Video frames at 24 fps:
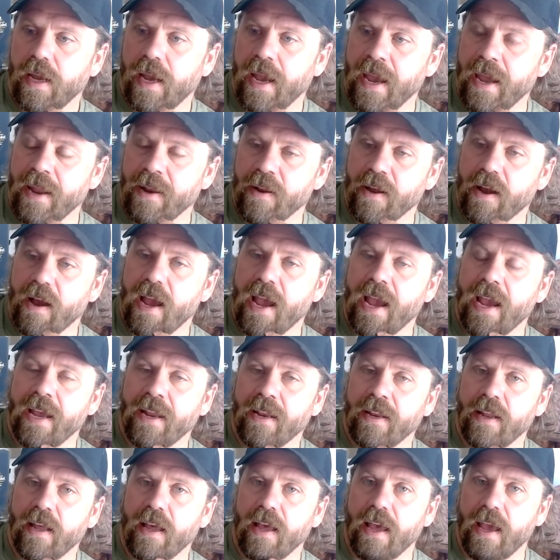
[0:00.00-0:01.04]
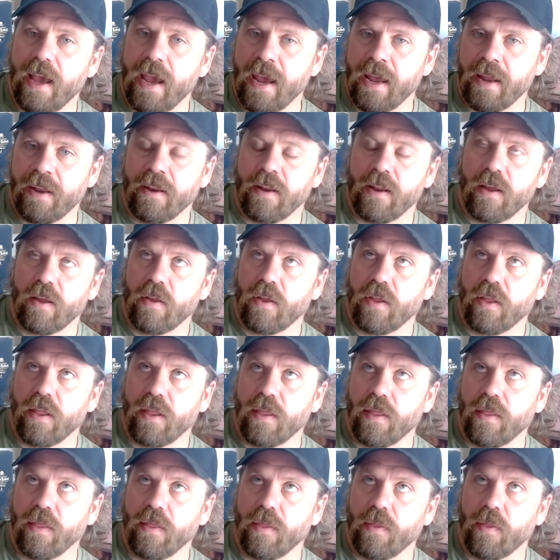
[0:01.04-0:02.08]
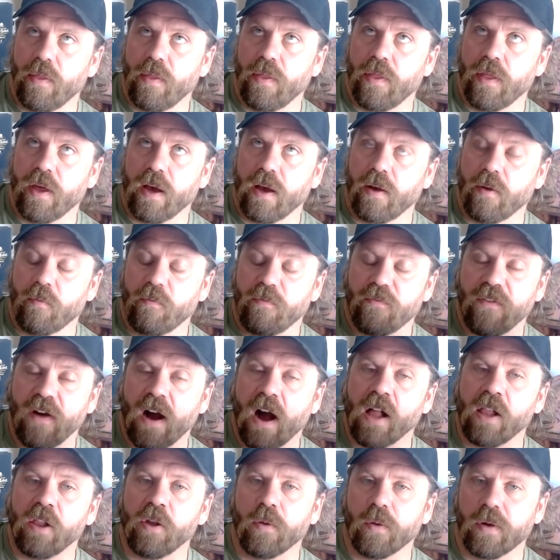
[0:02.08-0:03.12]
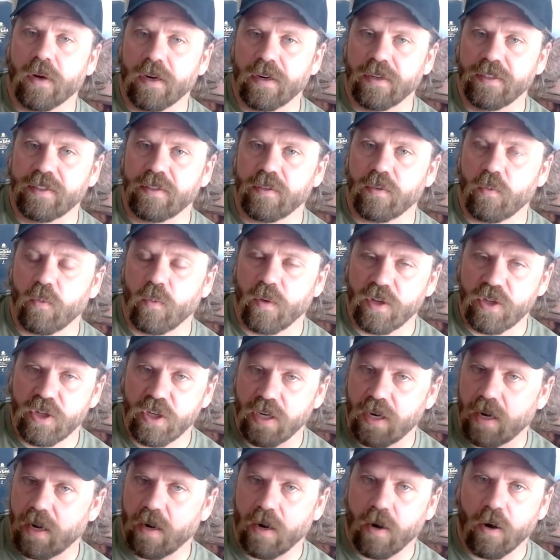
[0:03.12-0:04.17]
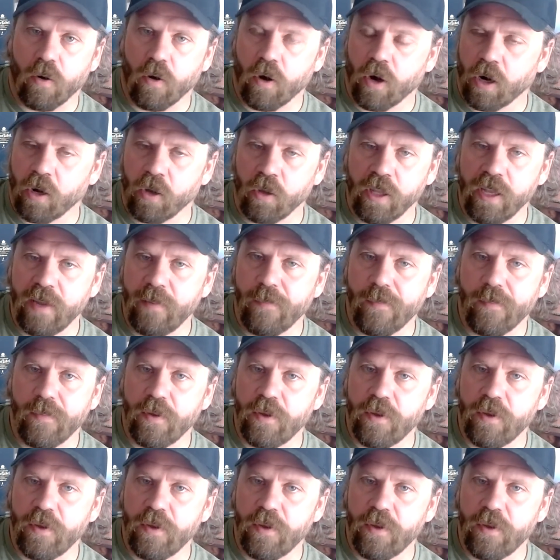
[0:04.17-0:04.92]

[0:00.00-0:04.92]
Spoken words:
And the followers, which are only